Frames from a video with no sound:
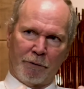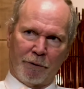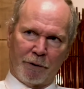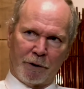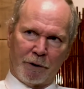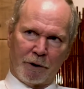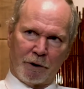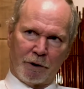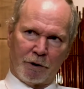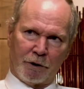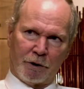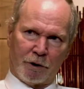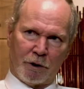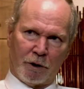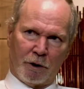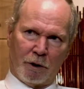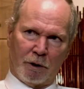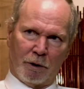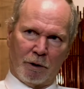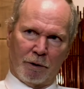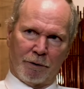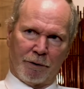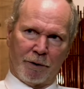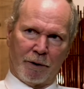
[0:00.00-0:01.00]
in
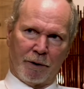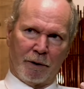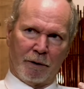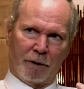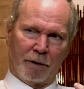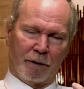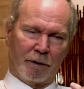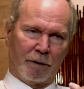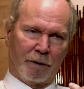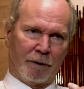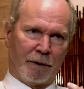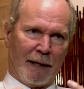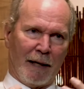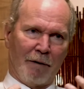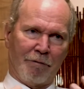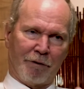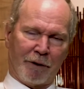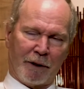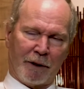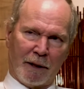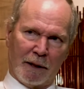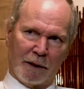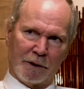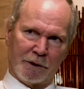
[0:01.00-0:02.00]
control, the
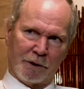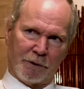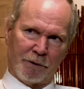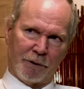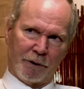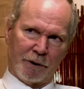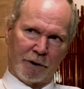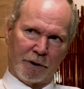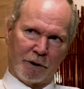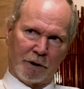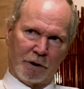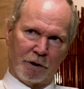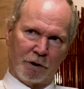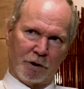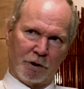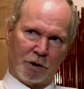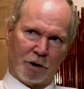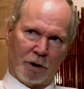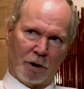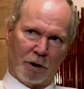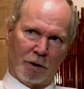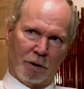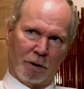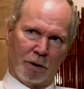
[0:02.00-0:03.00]
Afrikaners are in
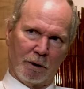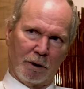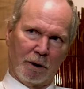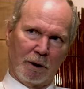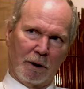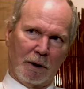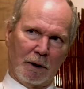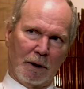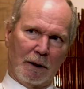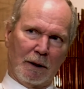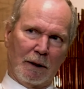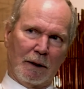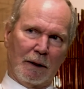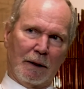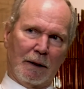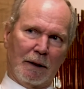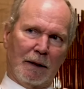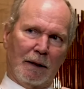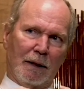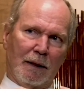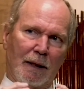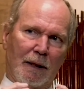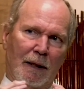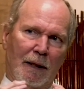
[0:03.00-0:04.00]
control,
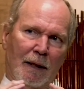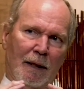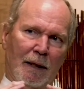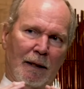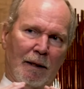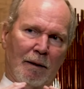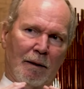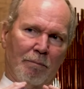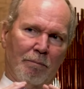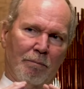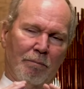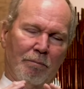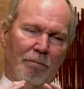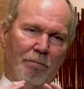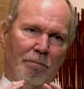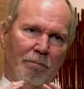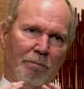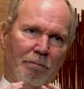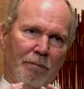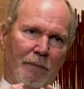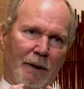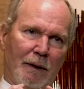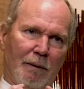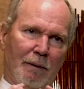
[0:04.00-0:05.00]

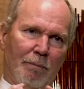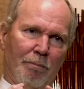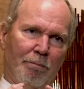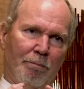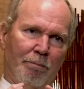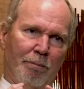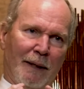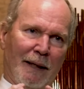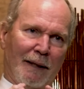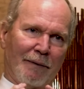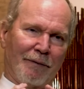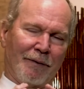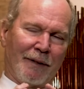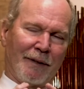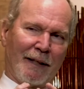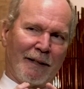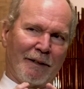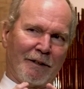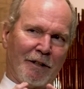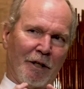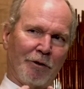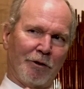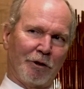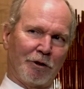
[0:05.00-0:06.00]
but
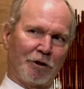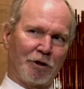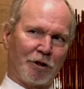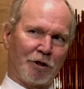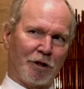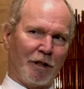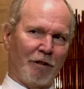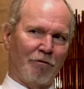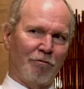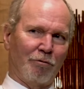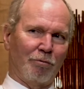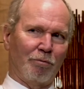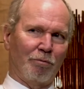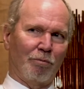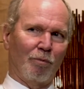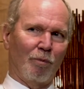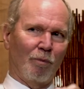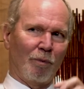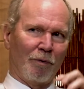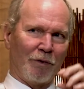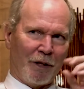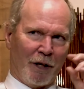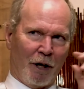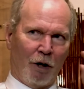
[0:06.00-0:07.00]
they don't achieve
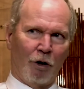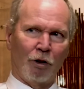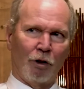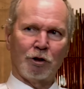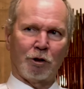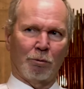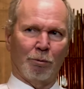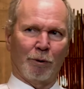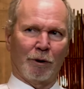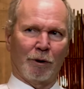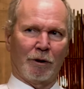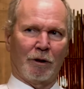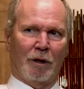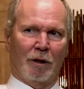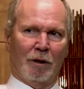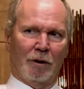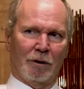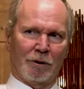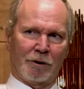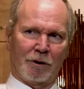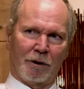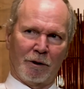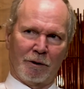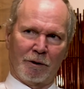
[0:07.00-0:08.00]
the ultimate
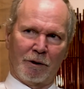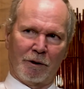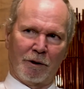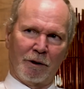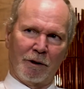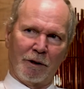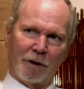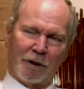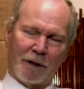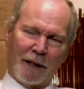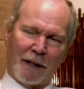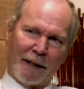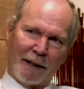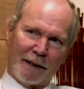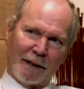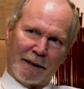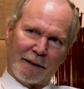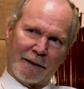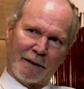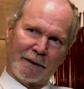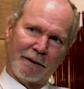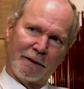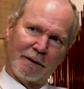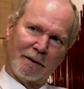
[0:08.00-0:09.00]
goals. Can you take
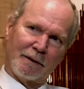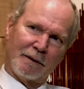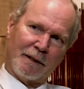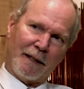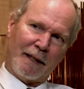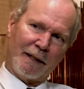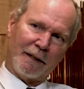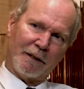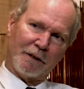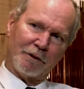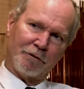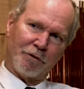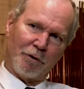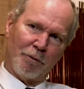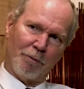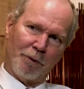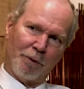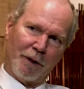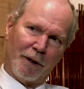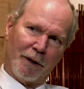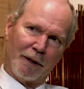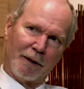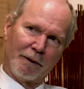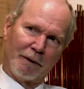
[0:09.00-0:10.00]
us from
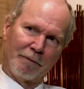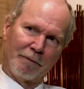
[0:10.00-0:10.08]
there?